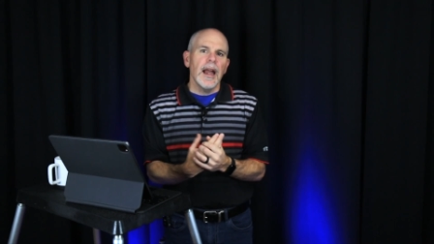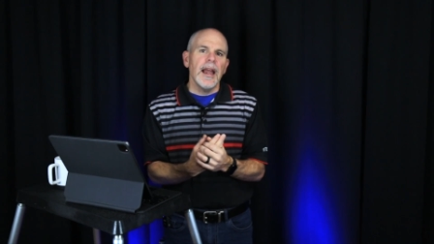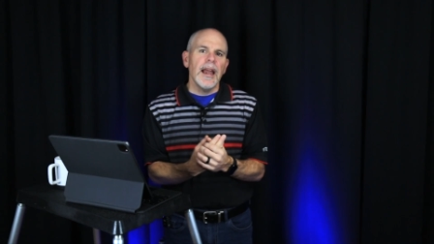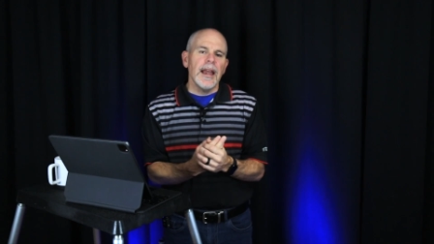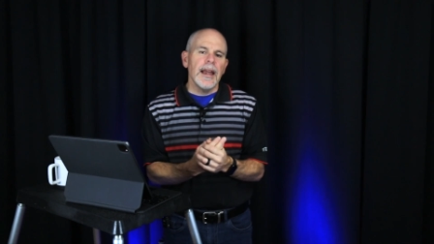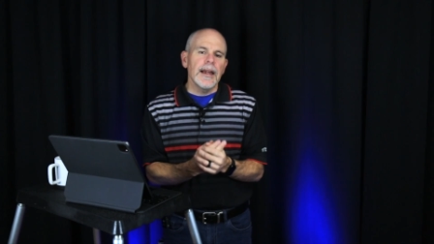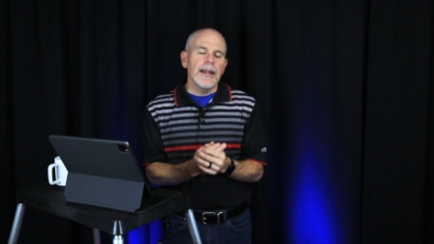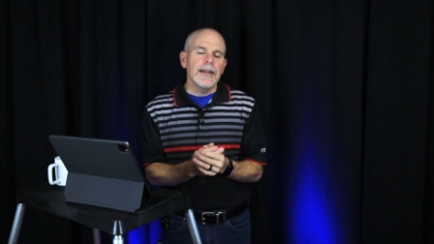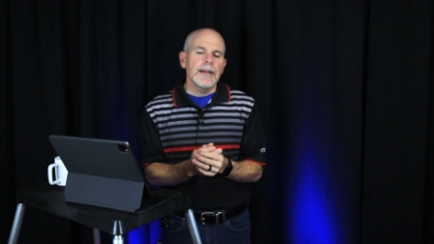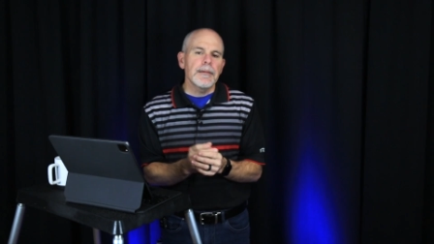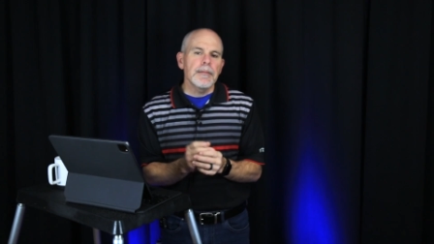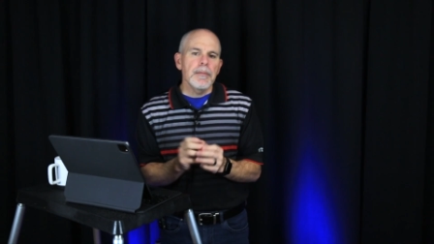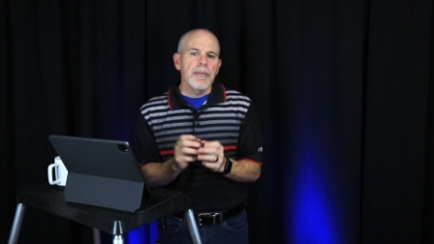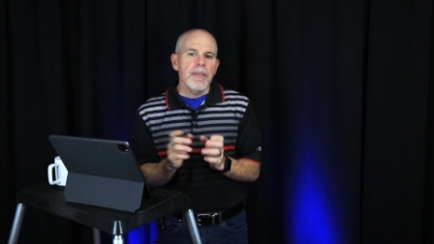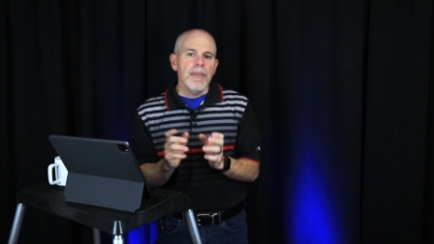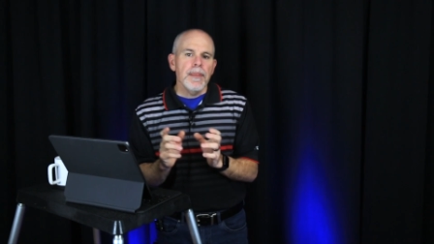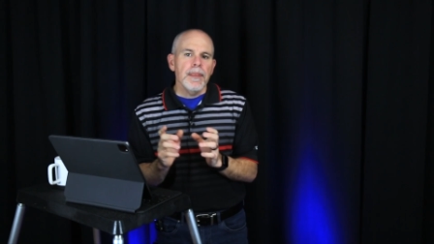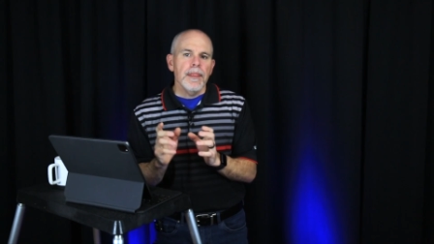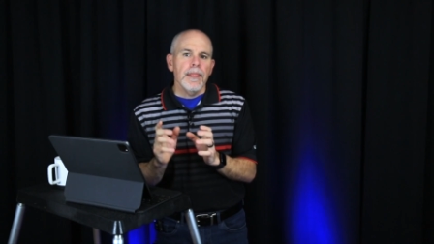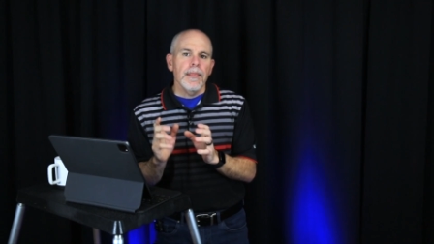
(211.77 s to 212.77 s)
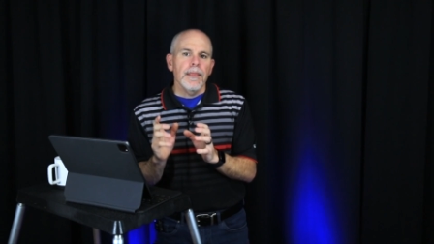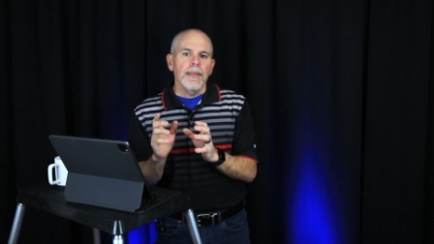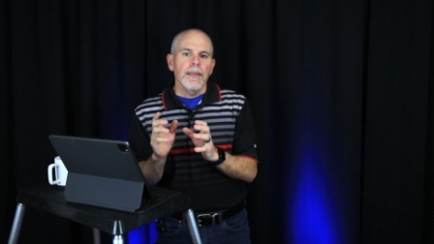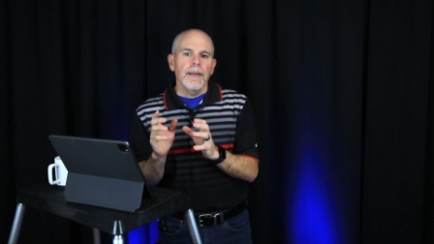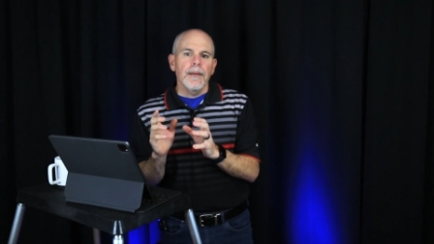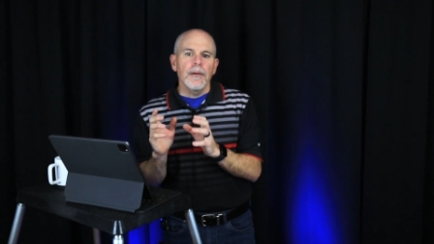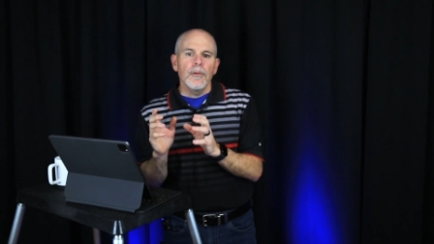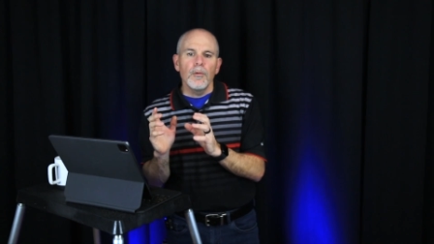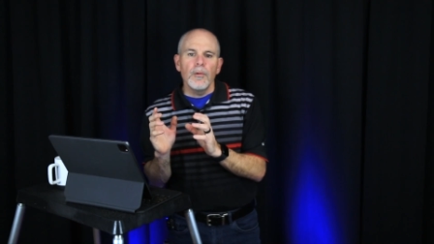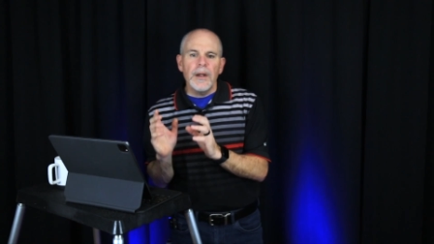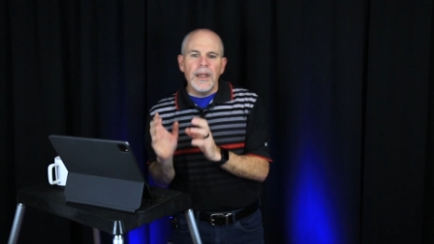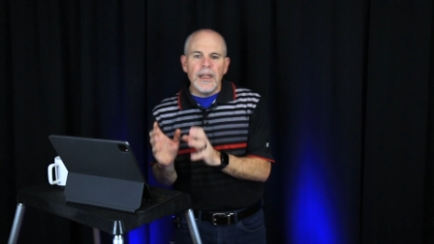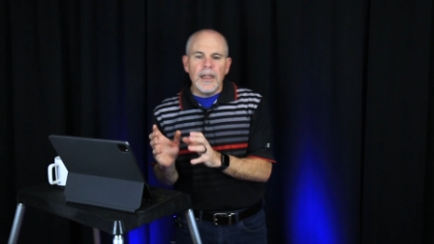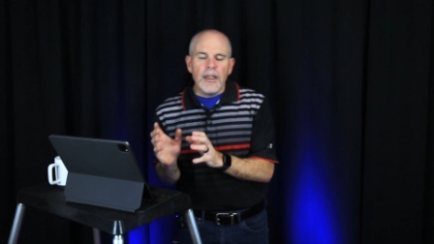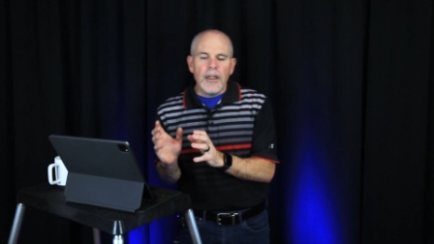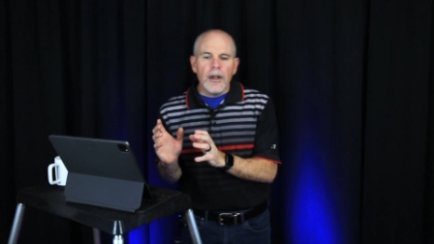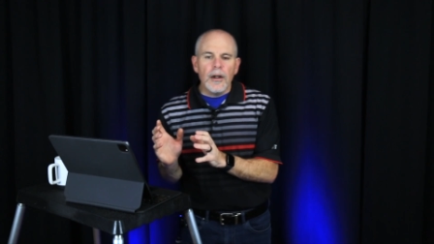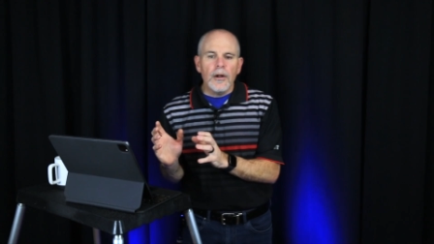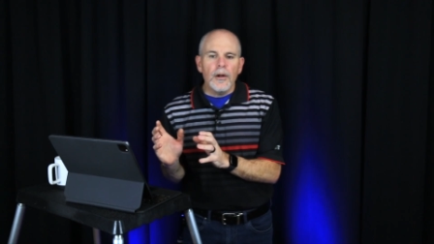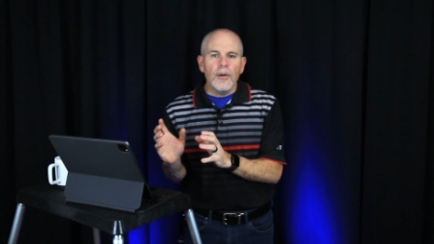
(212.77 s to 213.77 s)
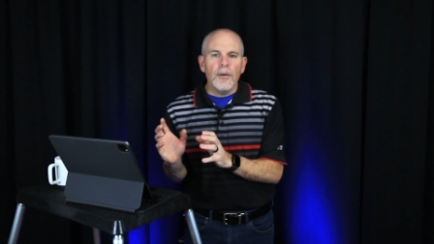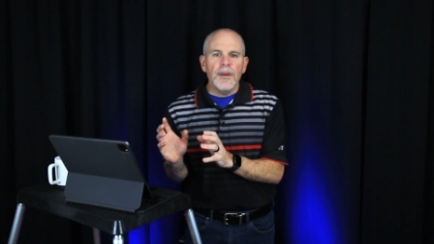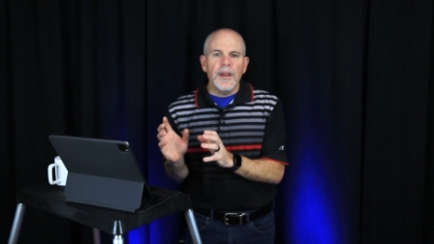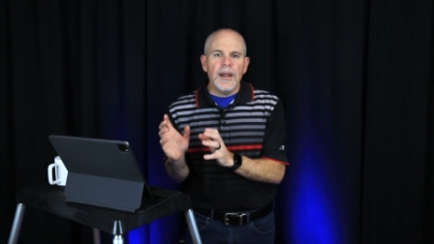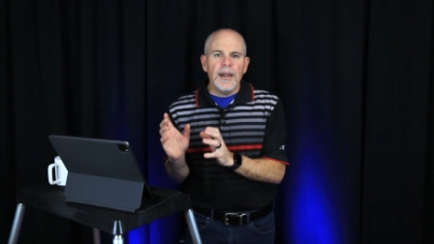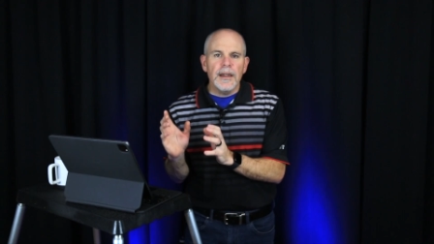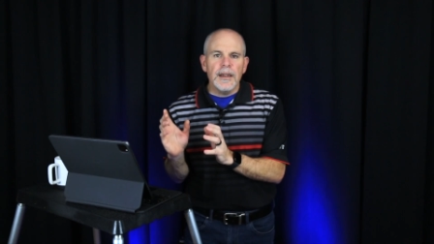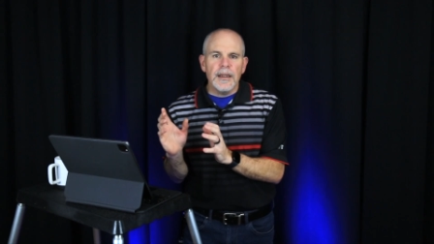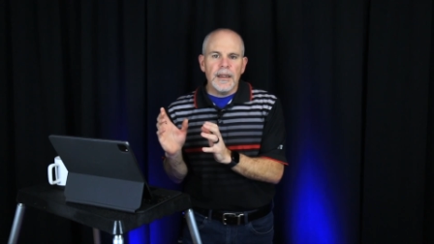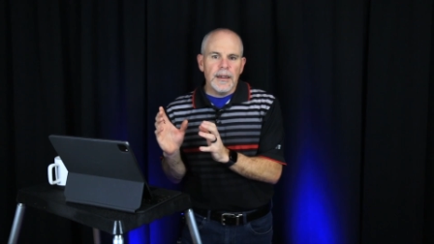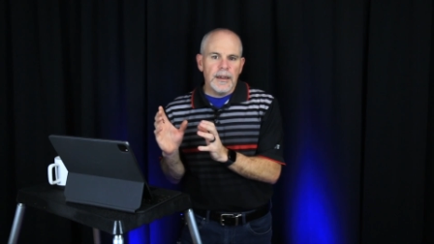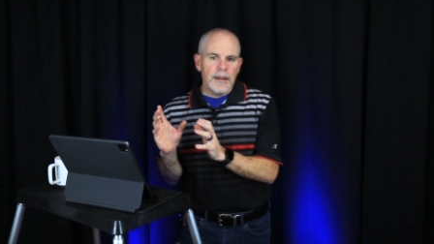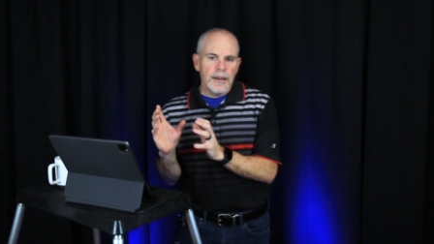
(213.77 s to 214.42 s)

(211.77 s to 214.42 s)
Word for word: And we know that